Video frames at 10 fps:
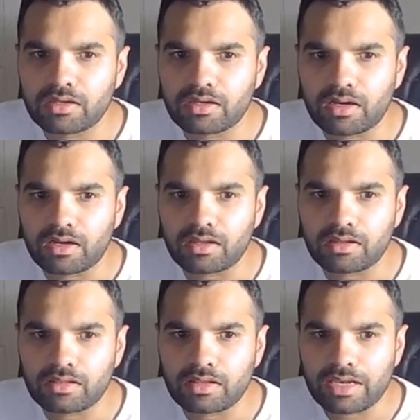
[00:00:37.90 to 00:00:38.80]
Uh,
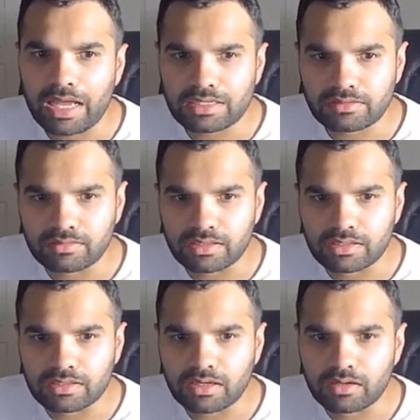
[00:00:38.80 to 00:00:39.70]
the next
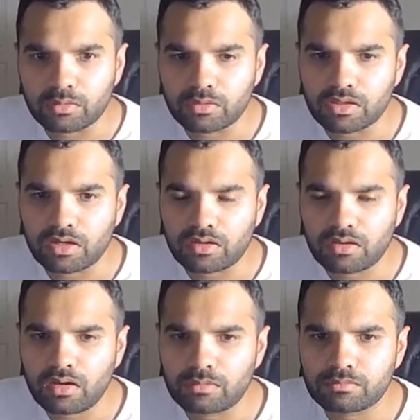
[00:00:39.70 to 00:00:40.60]
one, uh,
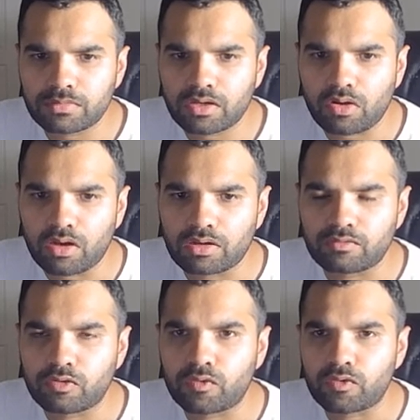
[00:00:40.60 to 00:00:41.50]
google.com colon
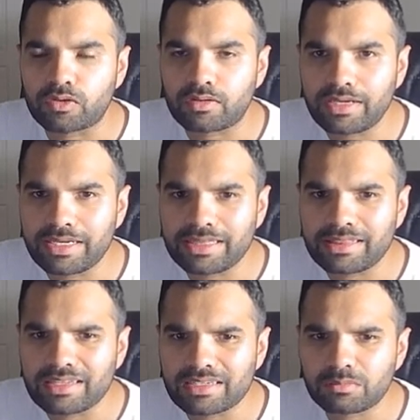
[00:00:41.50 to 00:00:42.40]
443.
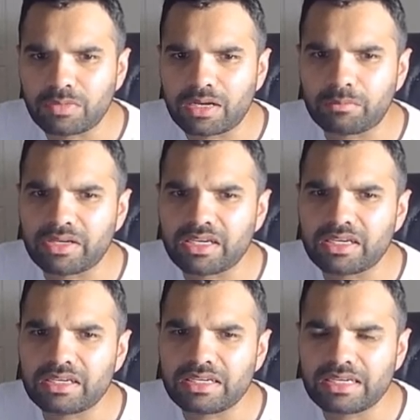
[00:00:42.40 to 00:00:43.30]
This might
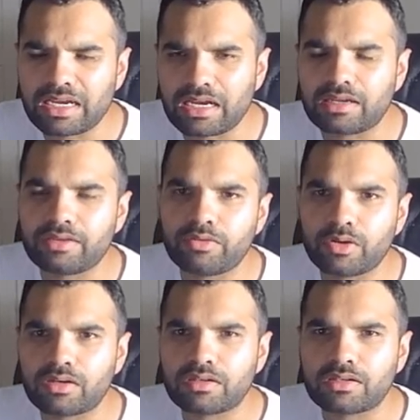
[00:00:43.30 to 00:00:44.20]
be, yeah, if you
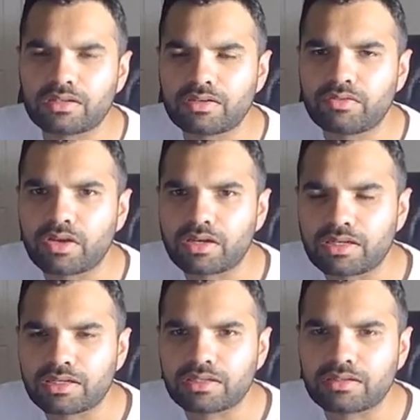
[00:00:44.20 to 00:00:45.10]
are, uh, if you are
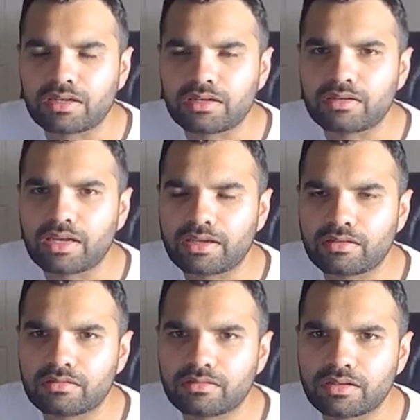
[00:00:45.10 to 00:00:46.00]
in, in like, you
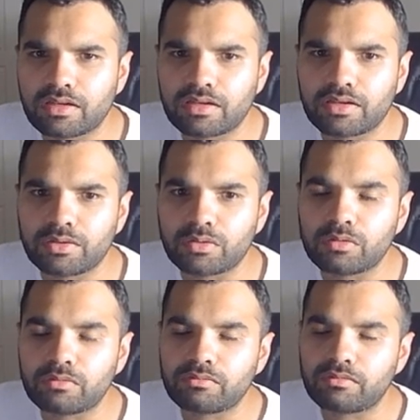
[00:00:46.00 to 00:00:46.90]
know, uh, you
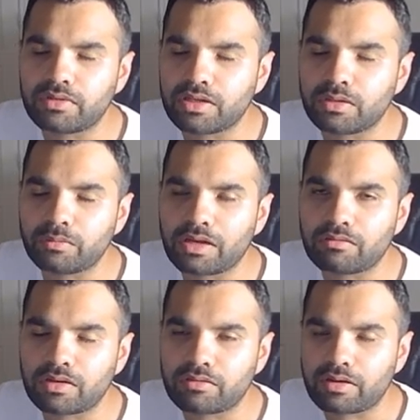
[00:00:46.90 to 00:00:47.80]
know really well
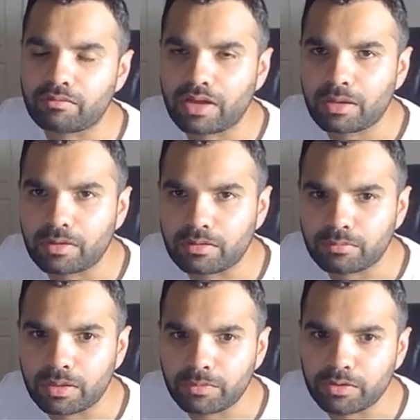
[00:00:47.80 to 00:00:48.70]
World Wide Web and
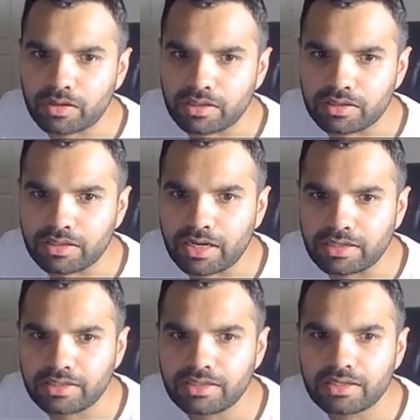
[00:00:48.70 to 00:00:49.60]
maybe you are in the
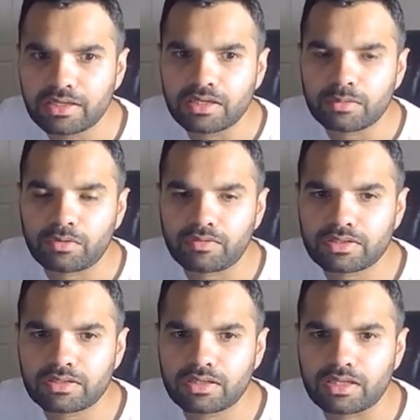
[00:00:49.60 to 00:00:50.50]
IT
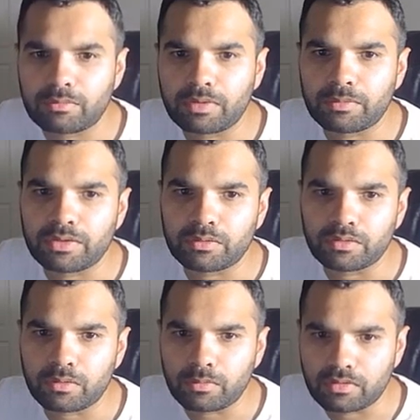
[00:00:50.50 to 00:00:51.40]
professional, then maybe you
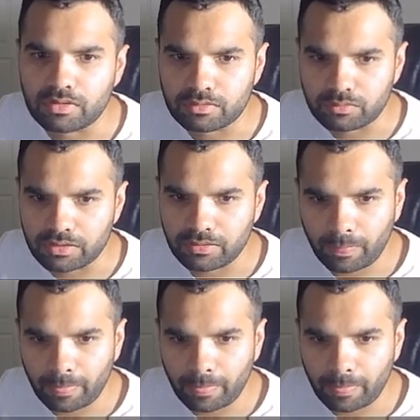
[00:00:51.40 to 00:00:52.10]
know about this one.